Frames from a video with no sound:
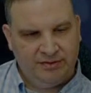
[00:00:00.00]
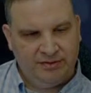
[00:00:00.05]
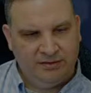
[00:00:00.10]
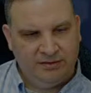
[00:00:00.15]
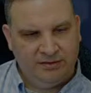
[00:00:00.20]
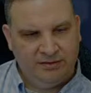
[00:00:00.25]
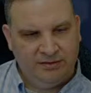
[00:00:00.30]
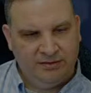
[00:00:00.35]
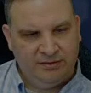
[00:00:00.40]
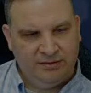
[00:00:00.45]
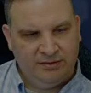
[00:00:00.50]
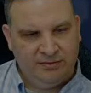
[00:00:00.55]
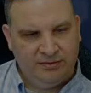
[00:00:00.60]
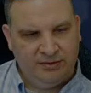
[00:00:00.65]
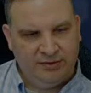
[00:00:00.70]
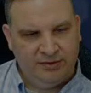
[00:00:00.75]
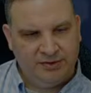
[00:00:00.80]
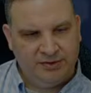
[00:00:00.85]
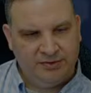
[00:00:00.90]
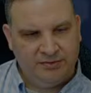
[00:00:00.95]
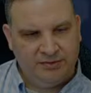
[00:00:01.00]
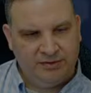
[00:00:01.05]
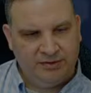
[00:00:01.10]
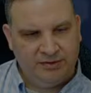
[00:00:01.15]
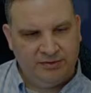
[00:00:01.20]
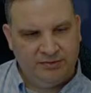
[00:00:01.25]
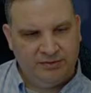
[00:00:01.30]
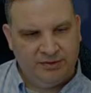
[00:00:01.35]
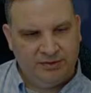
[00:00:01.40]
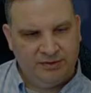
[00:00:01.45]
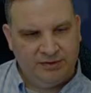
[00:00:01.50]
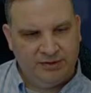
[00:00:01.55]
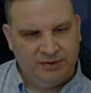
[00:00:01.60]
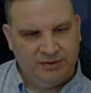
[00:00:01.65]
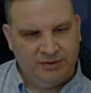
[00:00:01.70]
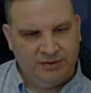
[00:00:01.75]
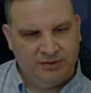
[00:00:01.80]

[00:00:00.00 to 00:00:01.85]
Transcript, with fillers: Uh, where is it? Where is it? Where is it?